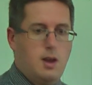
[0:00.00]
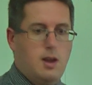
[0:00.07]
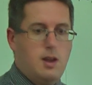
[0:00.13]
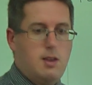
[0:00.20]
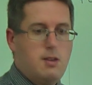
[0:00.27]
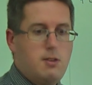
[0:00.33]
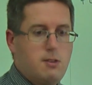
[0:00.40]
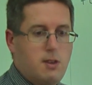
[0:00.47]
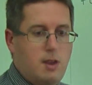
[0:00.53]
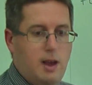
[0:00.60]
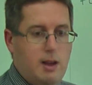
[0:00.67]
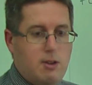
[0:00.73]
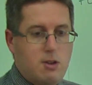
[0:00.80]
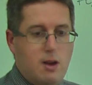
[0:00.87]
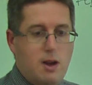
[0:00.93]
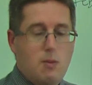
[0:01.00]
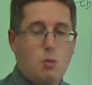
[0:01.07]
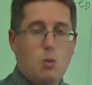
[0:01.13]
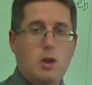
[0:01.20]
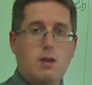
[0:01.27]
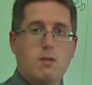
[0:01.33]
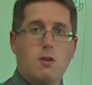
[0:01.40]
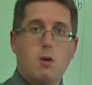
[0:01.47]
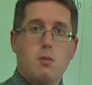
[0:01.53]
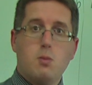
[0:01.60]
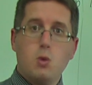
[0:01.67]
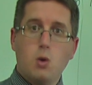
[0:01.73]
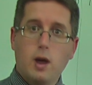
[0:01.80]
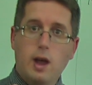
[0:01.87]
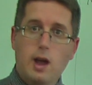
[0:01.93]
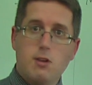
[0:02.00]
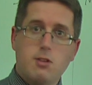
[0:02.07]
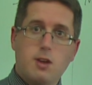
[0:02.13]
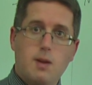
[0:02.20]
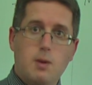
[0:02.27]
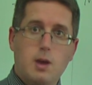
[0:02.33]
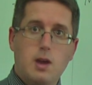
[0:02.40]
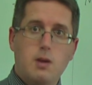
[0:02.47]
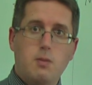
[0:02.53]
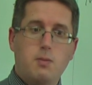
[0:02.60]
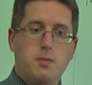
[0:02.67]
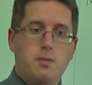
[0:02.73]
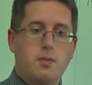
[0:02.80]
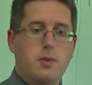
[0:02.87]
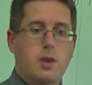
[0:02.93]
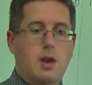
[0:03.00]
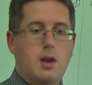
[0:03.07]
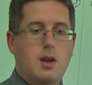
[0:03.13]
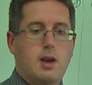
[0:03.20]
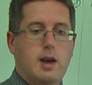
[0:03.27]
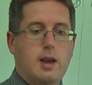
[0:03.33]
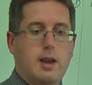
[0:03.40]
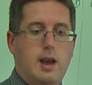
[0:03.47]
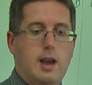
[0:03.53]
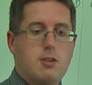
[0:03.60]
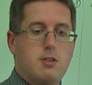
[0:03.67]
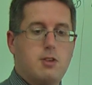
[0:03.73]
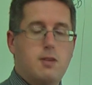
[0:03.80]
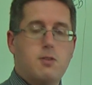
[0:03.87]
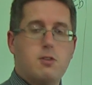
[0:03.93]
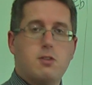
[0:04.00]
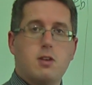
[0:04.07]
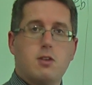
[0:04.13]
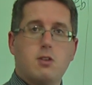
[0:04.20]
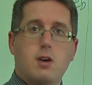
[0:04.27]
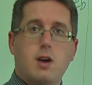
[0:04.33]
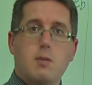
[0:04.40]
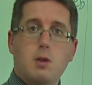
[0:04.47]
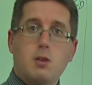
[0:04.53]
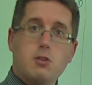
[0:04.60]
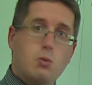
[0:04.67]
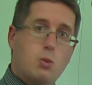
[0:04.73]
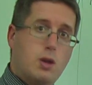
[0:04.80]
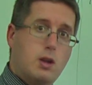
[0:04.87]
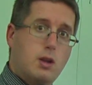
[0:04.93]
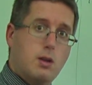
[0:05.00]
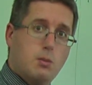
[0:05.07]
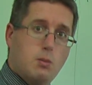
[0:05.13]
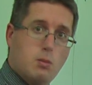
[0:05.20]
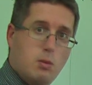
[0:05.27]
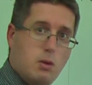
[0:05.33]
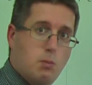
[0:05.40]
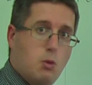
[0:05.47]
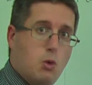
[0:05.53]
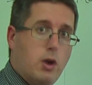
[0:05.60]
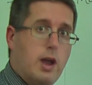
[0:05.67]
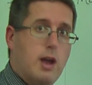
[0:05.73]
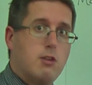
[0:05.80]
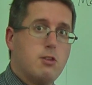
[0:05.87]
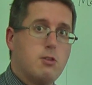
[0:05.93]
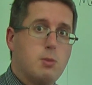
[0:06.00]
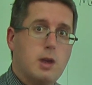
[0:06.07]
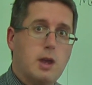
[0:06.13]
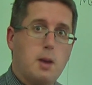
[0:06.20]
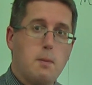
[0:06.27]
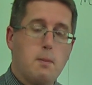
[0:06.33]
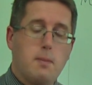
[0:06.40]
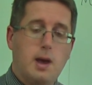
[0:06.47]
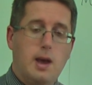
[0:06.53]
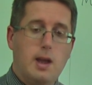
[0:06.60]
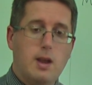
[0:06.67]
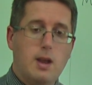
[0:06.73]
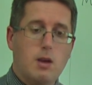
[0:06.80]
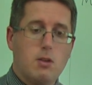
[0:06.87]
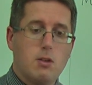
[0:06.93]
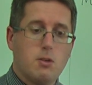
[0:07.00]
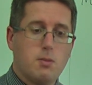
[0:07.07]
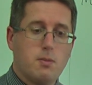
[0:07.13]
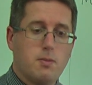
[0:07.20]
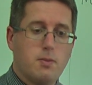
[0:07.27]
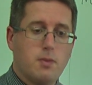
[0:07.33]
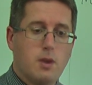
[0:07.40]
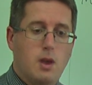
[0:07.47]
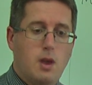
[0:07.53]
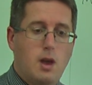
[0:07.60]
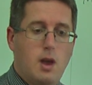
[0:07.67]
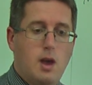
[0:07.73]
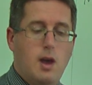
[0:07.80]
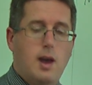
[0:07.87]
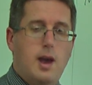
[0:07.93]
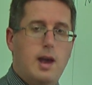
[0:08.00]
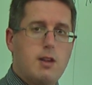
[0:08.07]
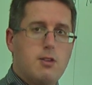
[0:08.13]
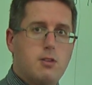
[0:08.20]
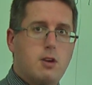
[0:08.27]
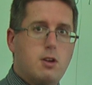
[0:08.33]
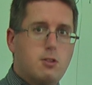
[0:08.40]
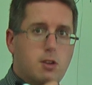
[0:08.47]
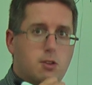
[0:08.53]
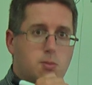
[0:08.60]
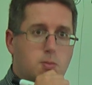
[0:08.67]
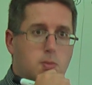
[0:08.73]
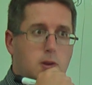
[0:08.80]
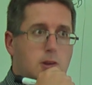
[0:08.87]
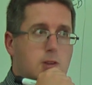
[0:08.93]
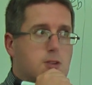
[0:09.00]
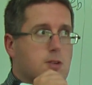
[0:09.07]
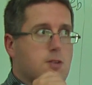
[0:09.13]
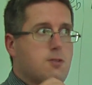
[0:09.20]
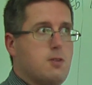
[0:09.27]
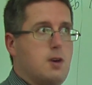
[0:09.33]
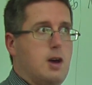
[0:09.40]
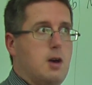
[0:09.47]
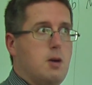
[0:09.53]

is a time when you've got more cash coming in. A cash deficit time is when more cash is being paid out. And it's not just because of